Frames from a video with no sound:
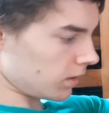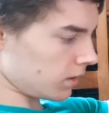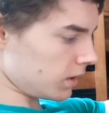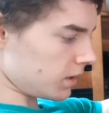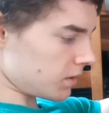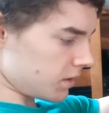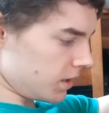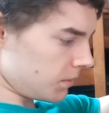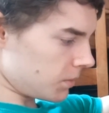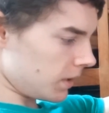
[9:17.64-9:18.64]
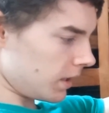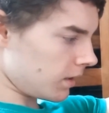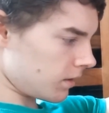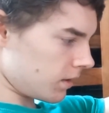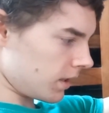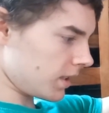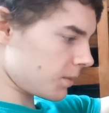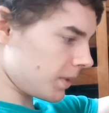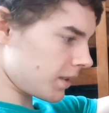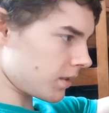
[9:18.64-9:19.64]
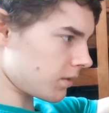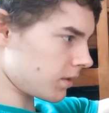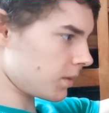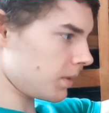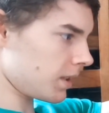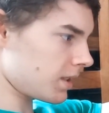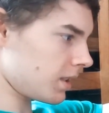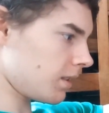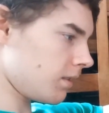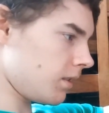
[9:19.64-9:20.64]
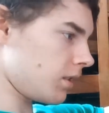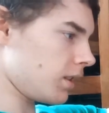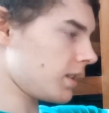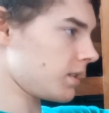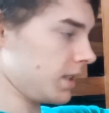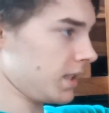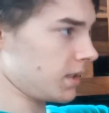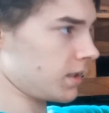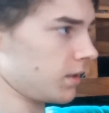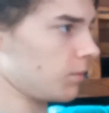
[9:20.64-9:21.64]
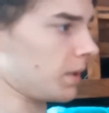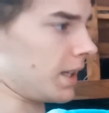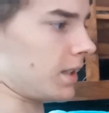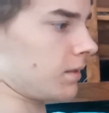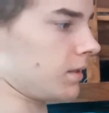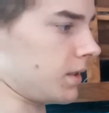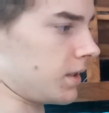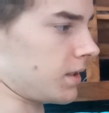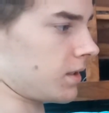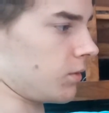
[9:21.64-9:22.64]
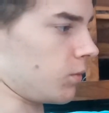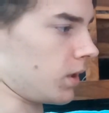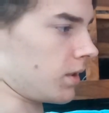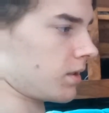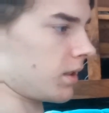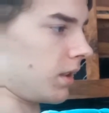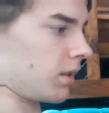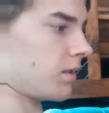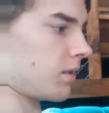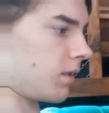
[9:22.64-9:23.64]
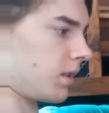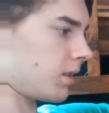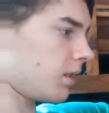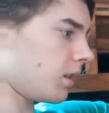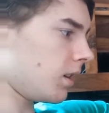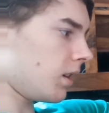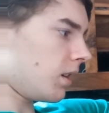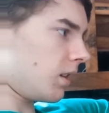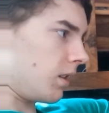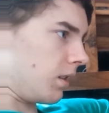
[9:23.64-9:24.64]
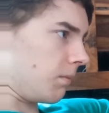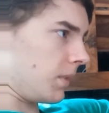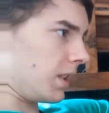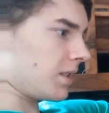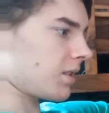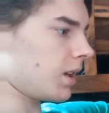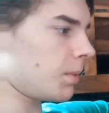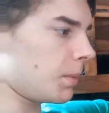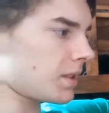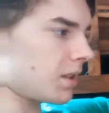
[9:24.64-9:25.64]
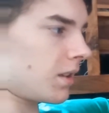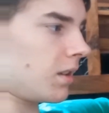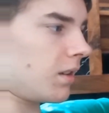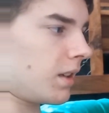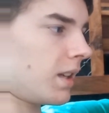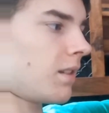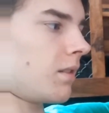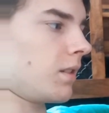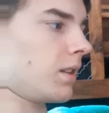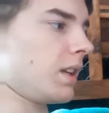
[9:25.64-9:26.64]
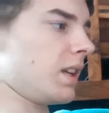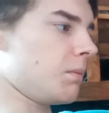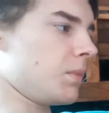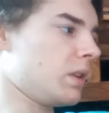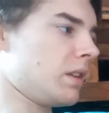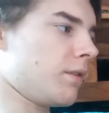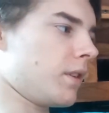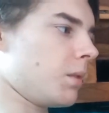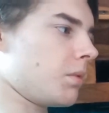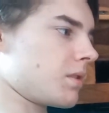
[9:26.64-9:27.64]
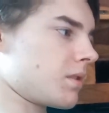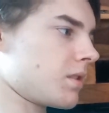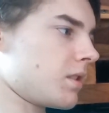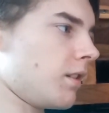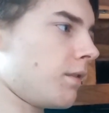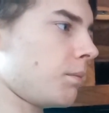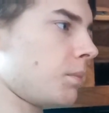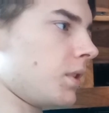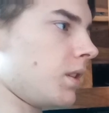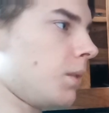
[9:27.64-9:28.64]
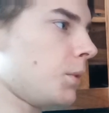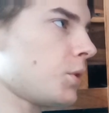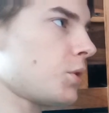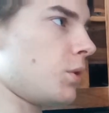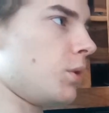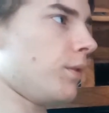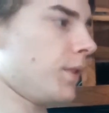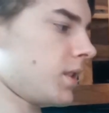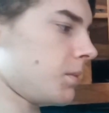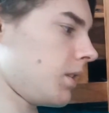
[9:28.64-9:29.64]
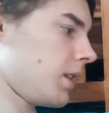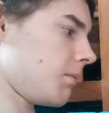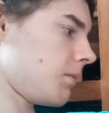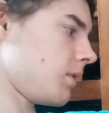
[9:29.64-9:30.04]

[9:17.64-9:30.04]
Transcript: It doesn't seem to be as bad as I was expecting. You know, it is still bad, and it is still worse than the other side. And there's a couple of bits that I can't get, like, in between the fibres and stuff, but I'm not too fussed about them.